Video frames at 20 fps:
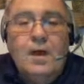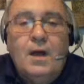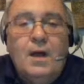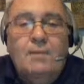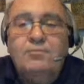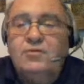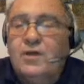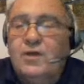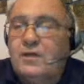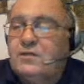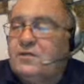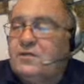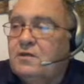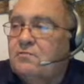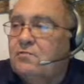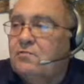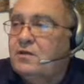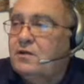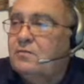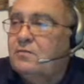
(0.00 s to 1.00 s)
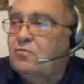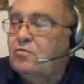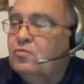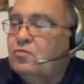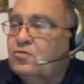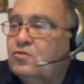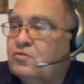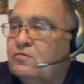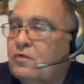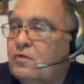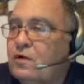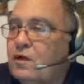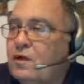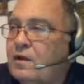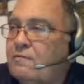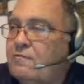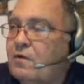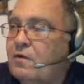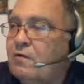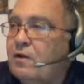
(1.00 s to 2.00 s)
Objectivity, which is
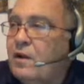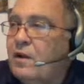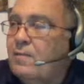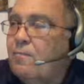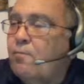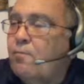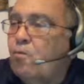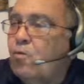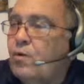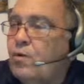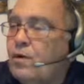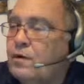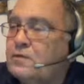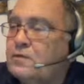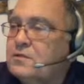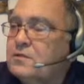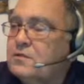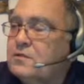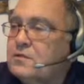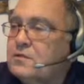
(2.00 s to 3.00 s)
a very important